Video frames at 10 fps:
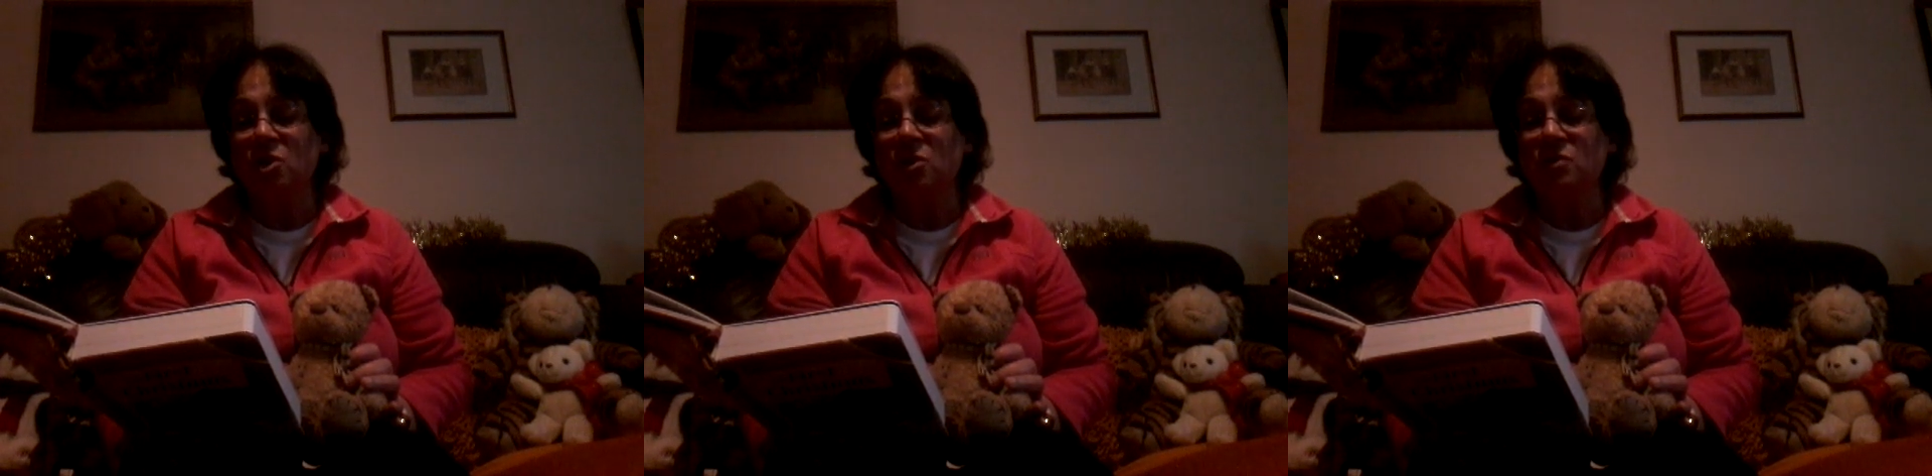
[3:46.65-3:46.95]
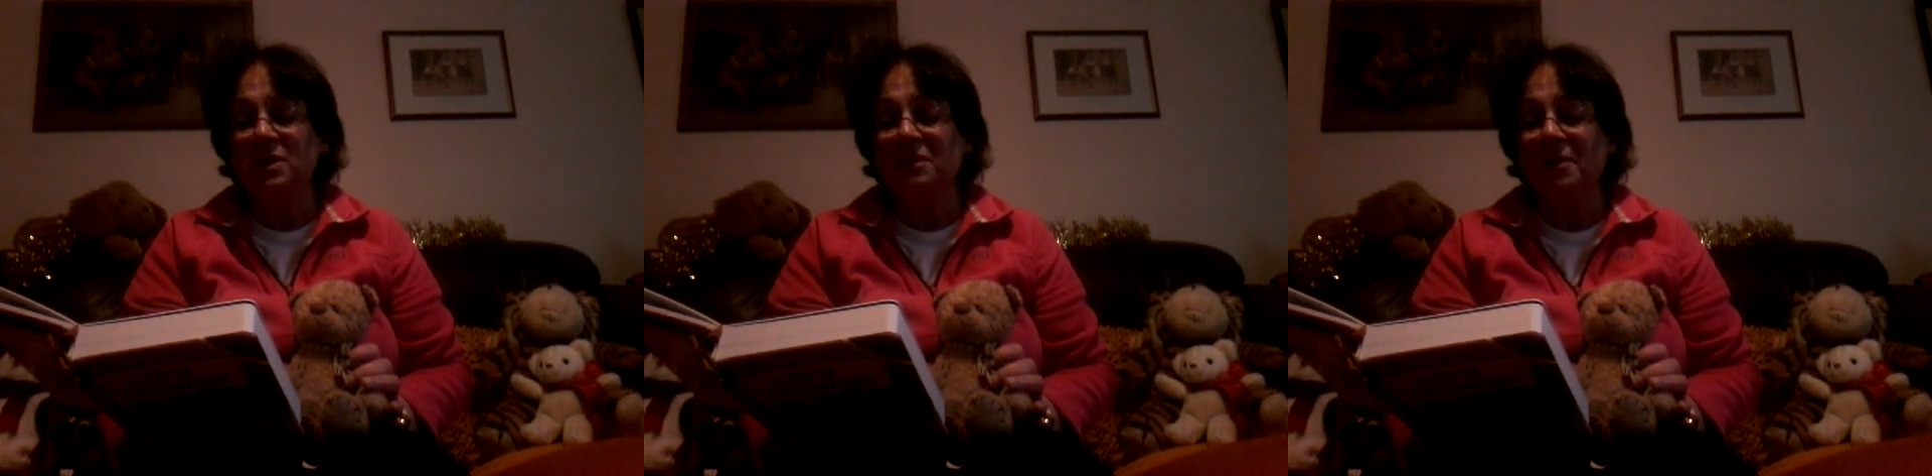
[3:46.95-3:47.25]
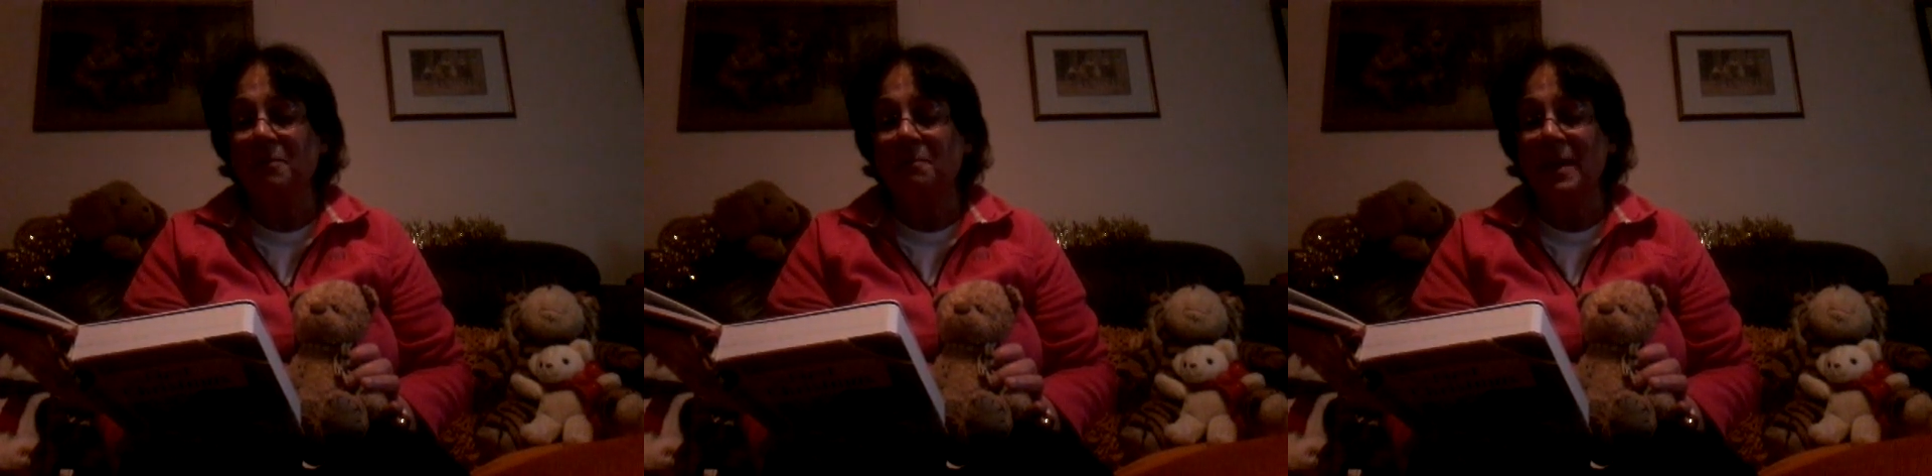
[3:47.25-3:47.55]
Joseph
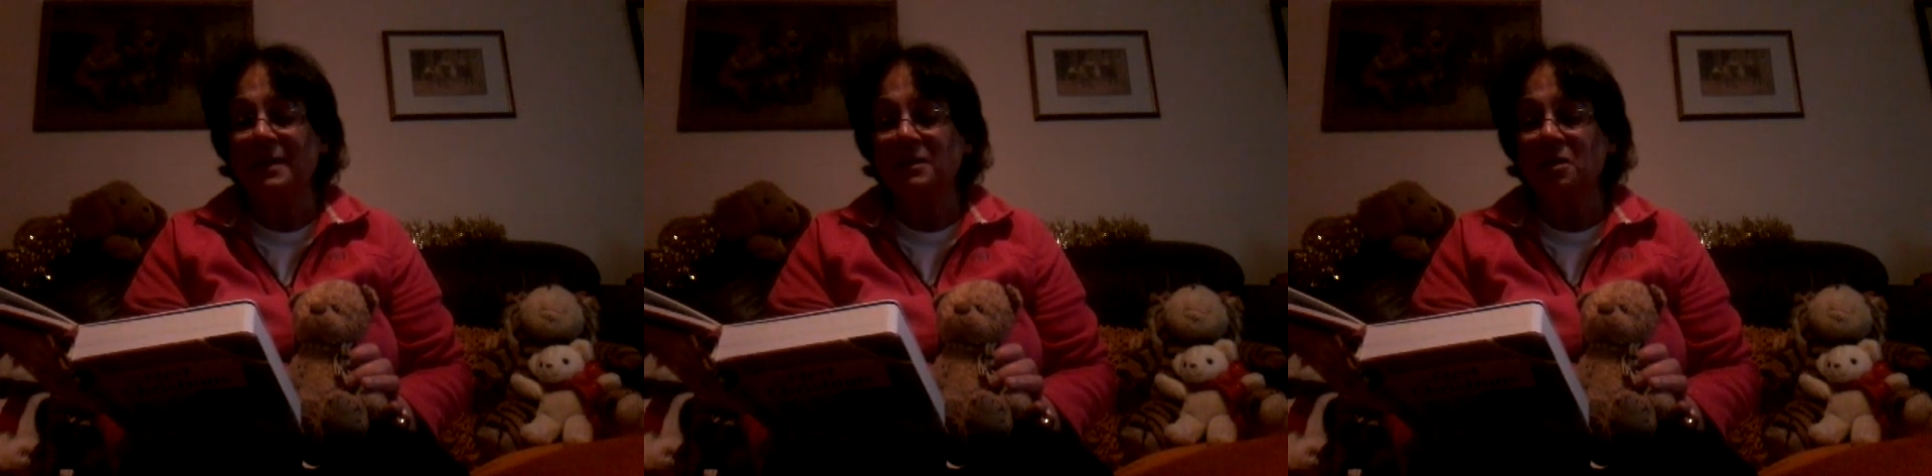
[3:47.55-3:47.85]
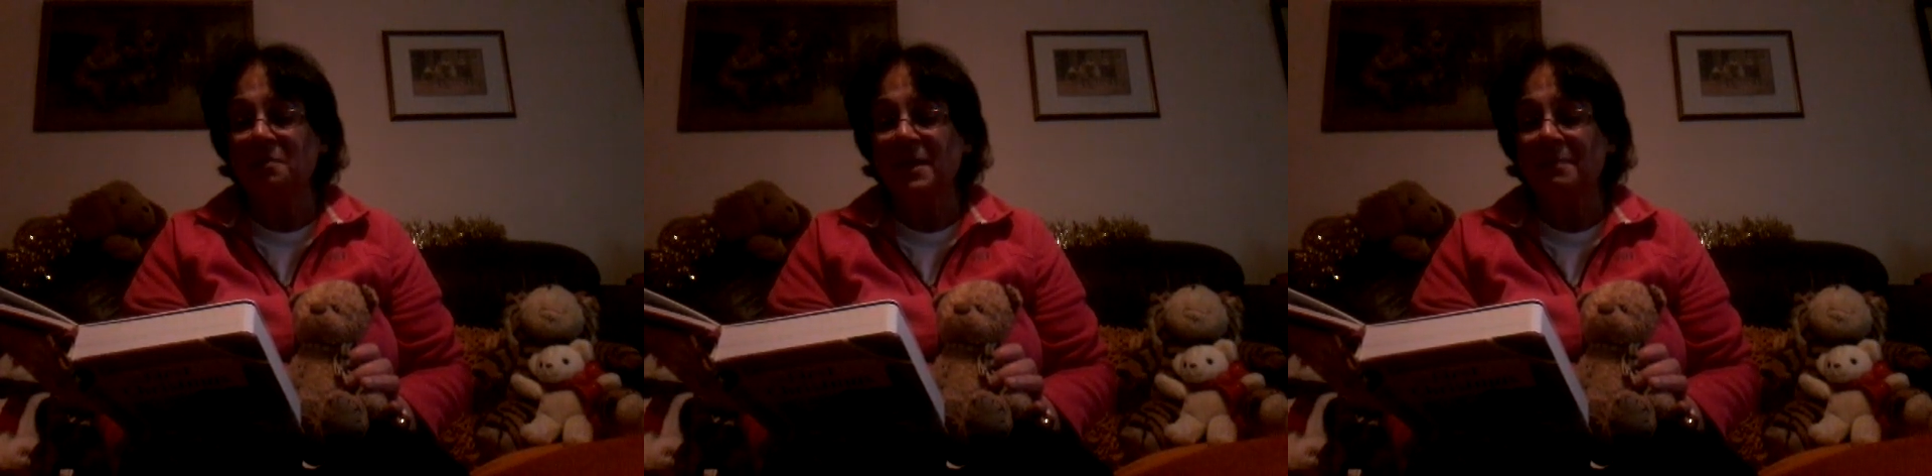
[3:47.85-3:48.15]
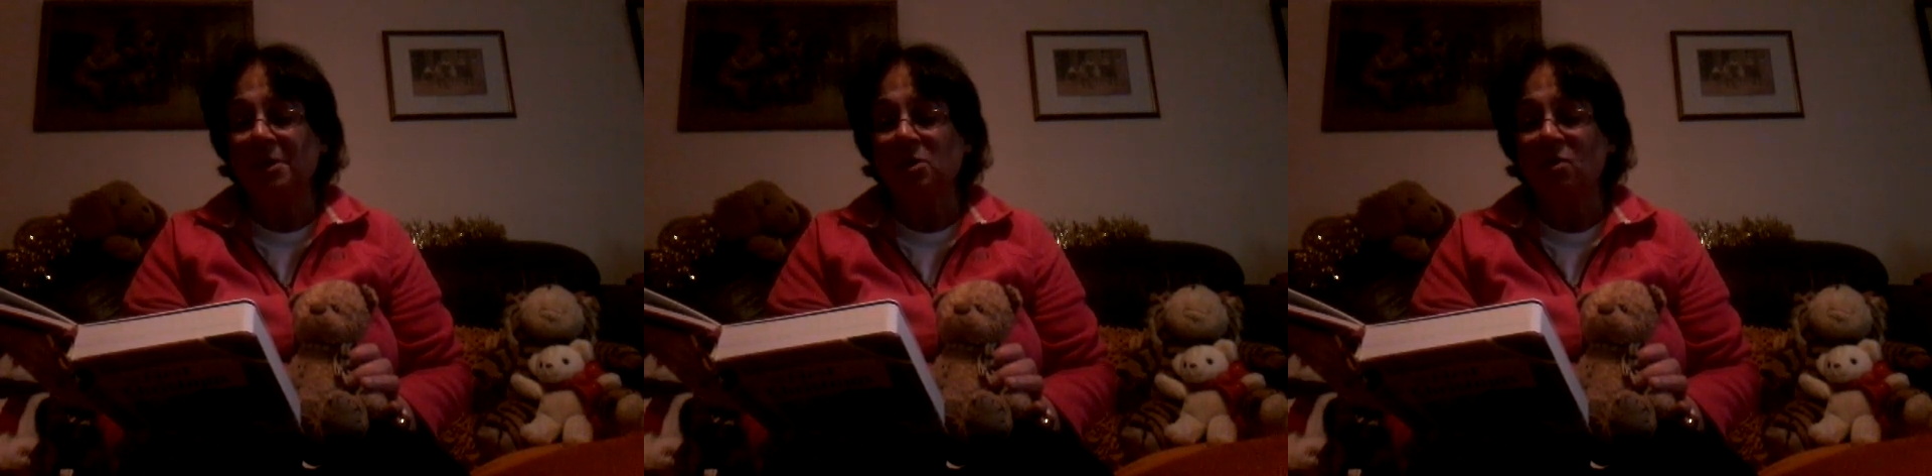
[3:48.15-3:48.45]
had packed up
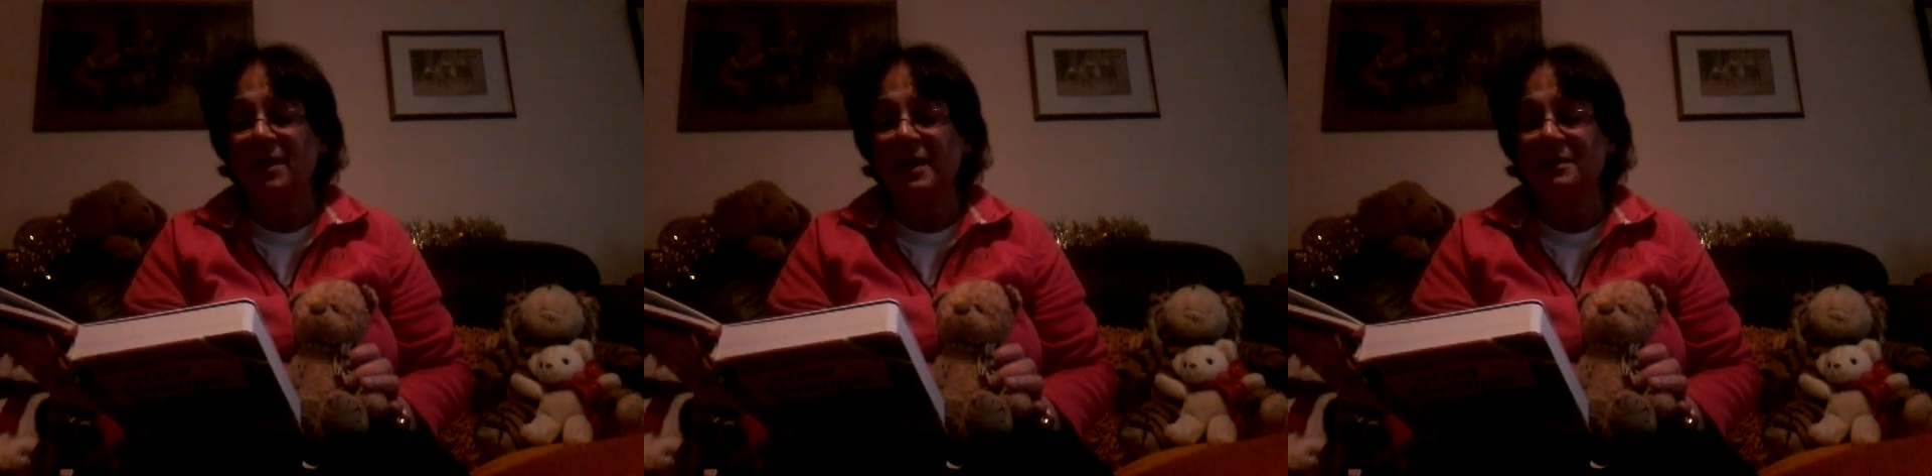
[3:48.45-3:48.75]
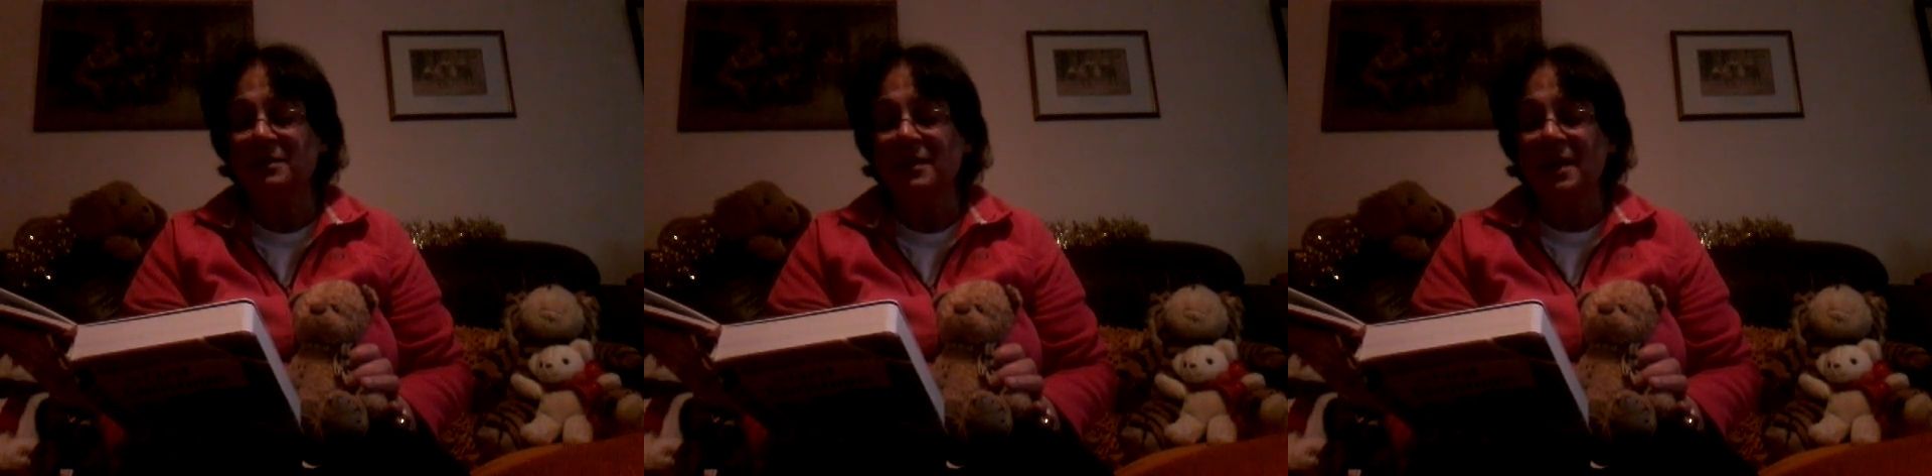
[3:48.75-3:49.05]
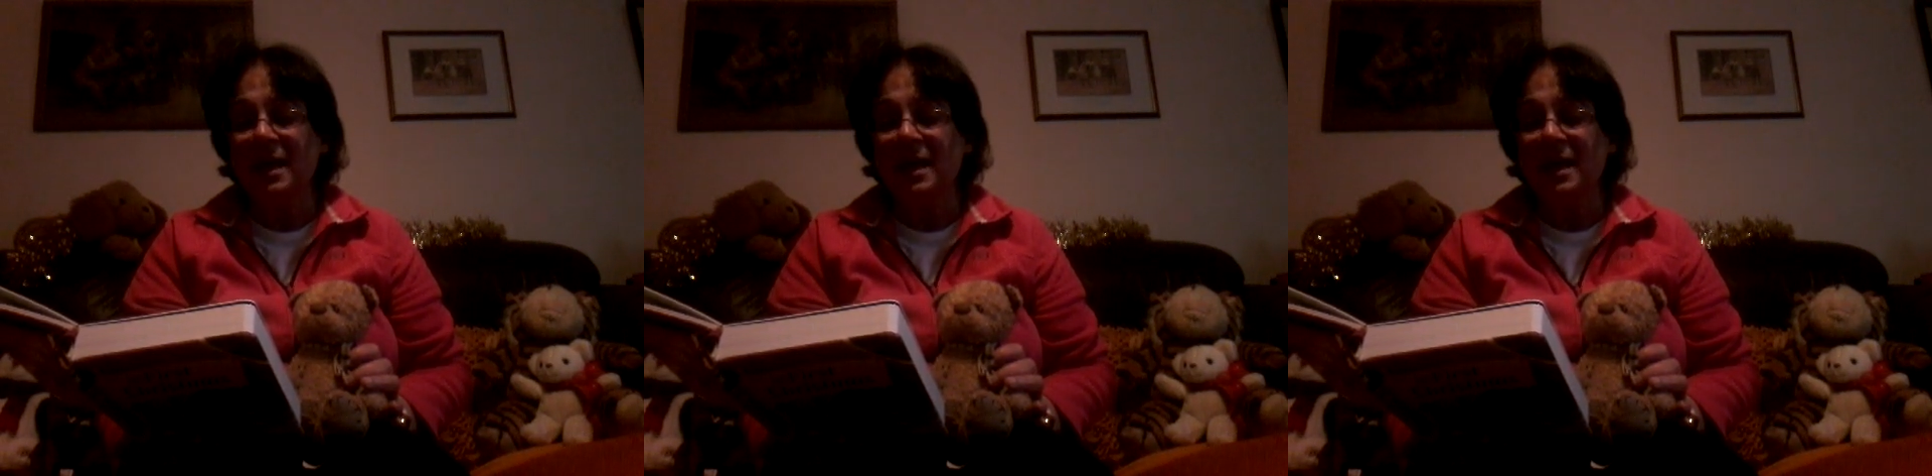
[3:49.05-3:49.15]
their belongings,